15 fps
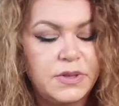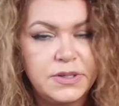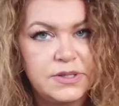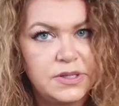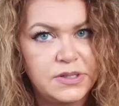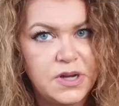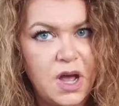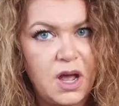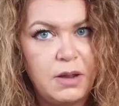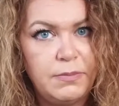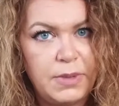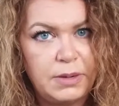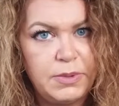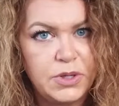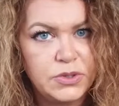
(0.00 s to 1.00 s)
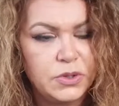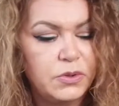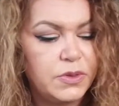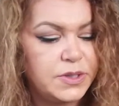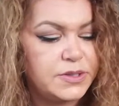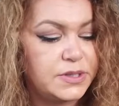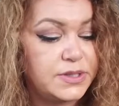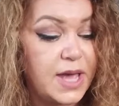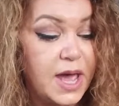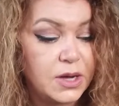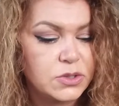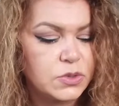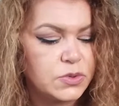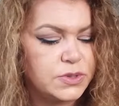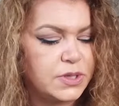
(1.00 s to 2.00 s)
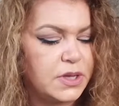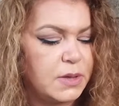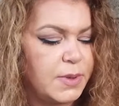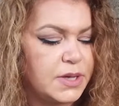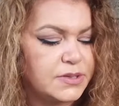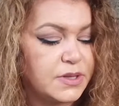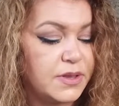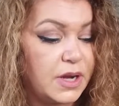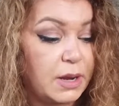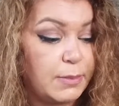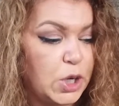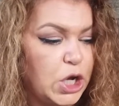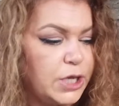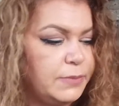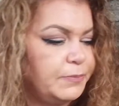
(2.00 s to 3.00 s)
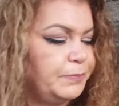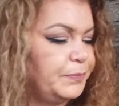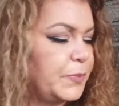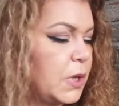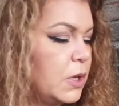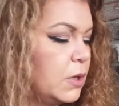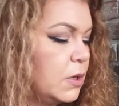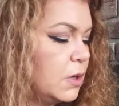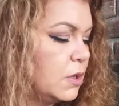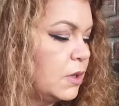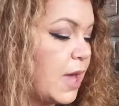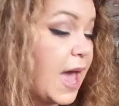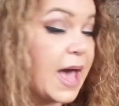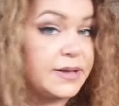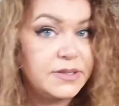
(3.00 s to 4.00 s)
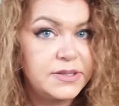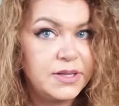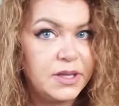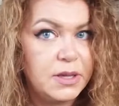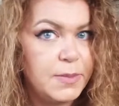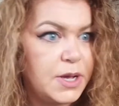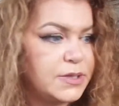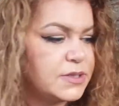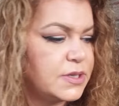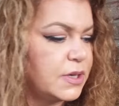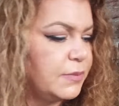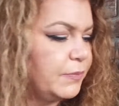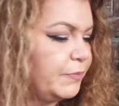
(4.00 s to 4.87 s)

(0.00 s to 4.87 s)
This is not Metamucil. This is actual psyllium husk that I bought as psyllium husk.